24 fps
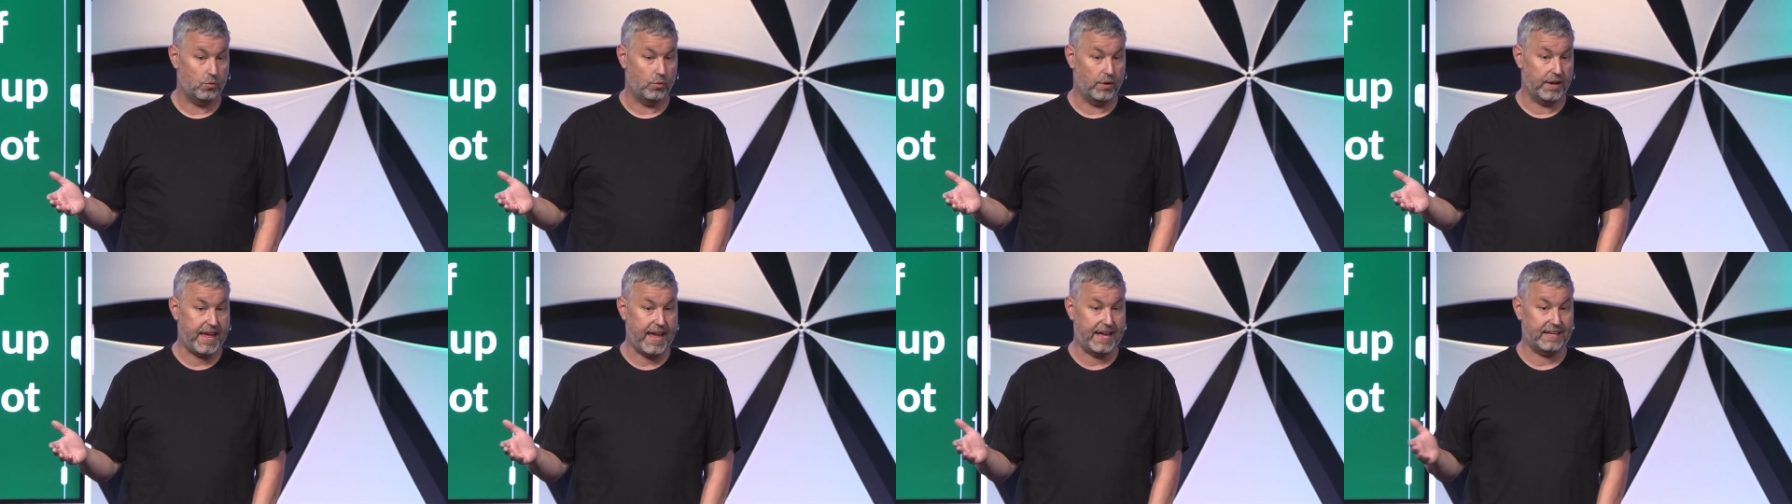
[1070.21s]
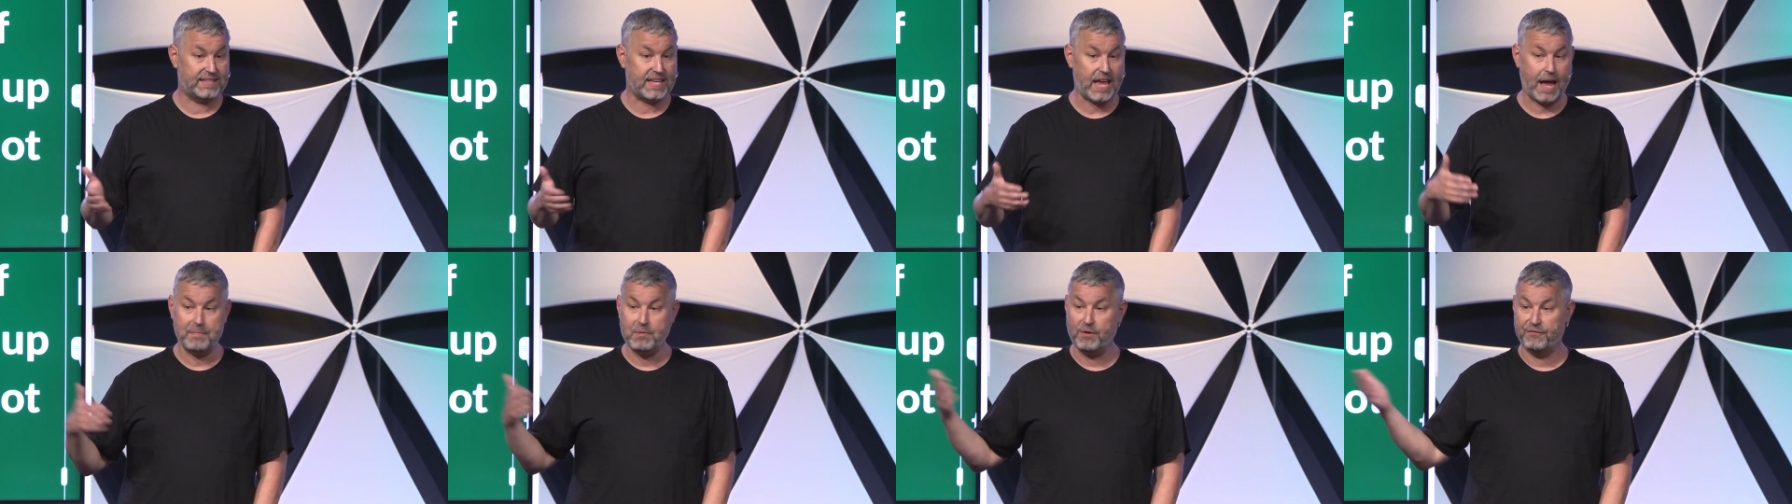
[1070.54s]
We
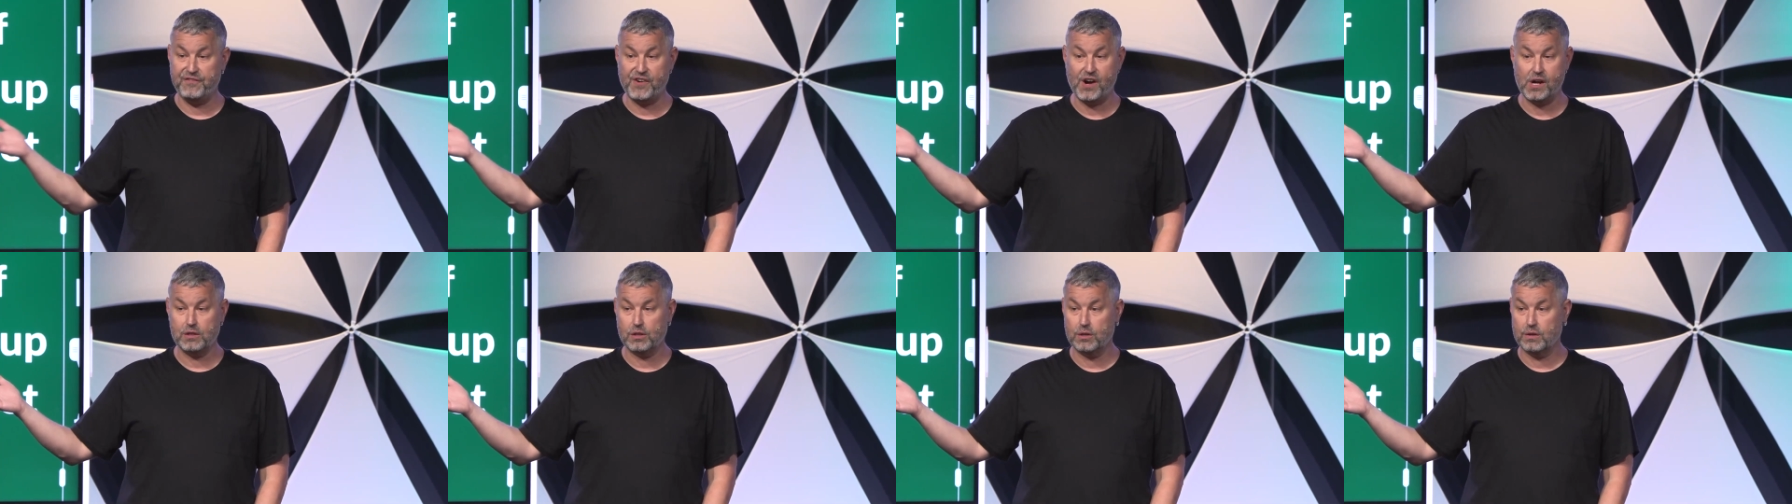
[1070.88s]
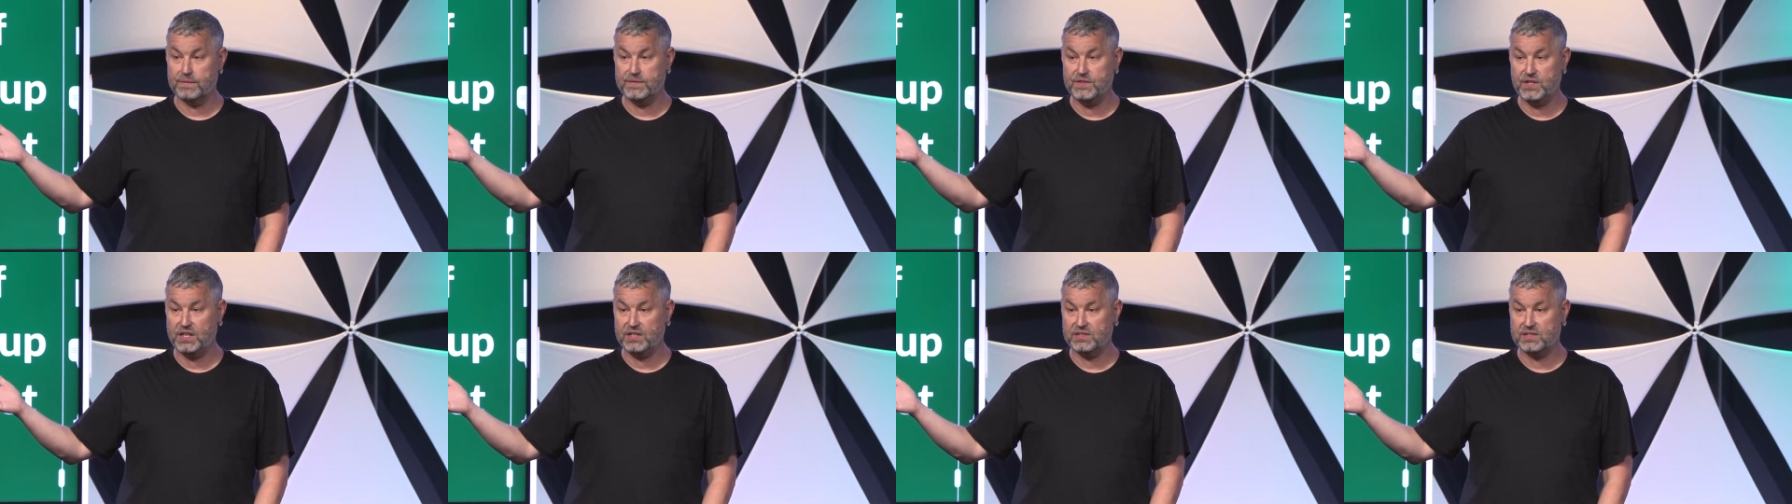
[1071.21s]
can't say I'm a
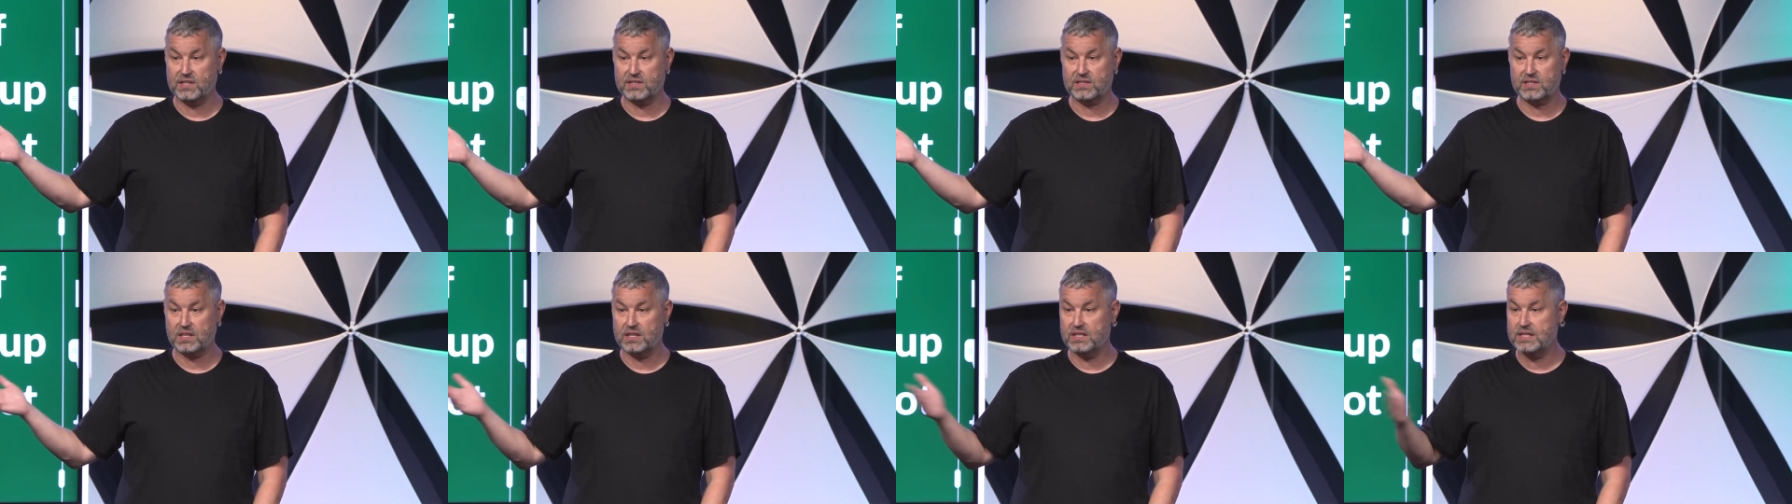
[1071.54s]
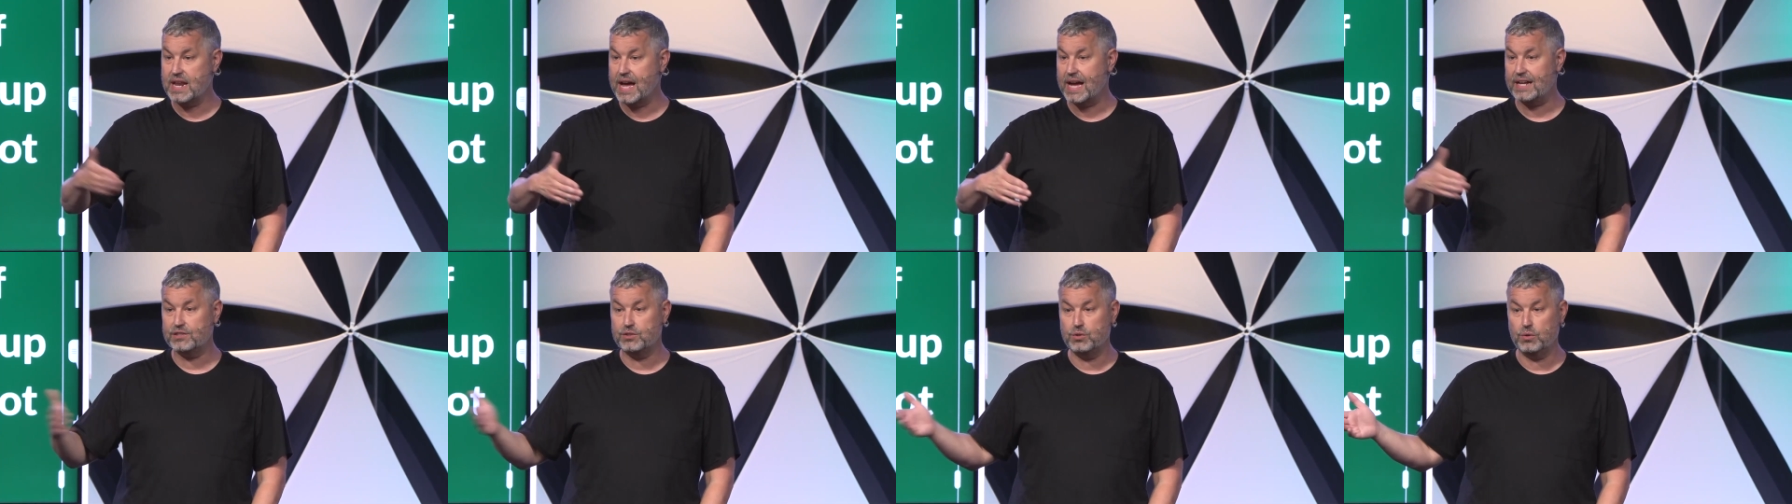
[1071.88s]
follower of Jesus
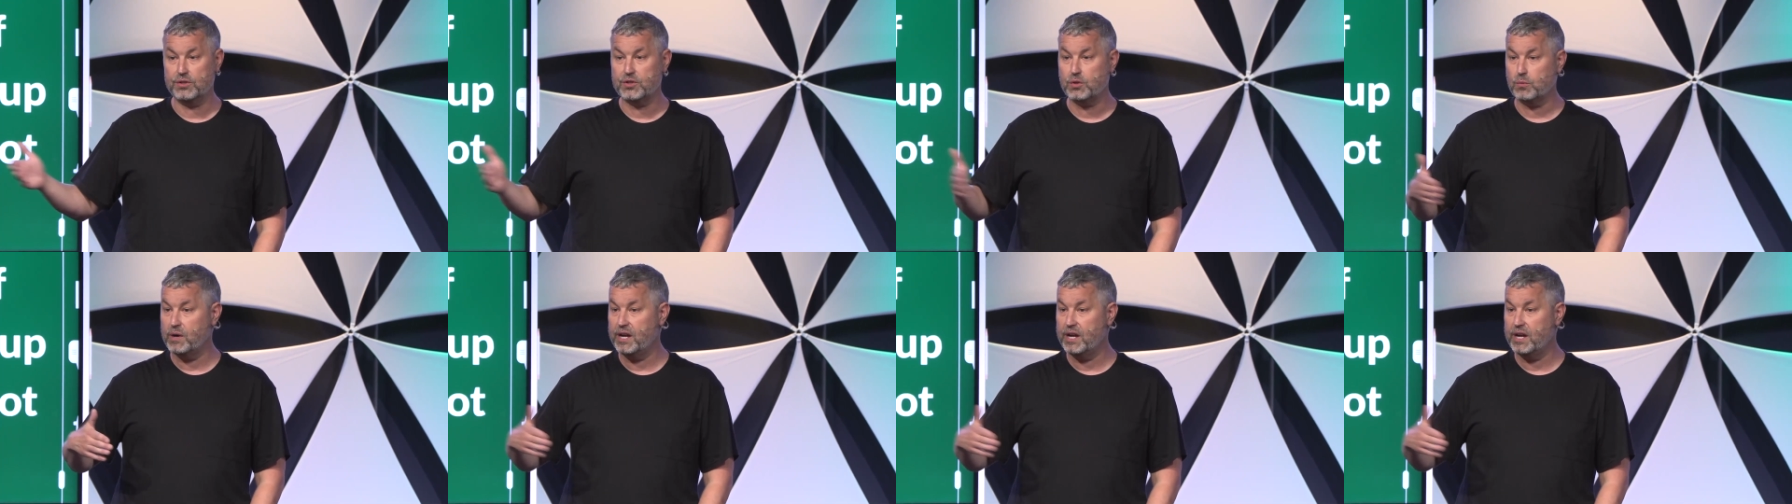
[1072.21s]
and not do it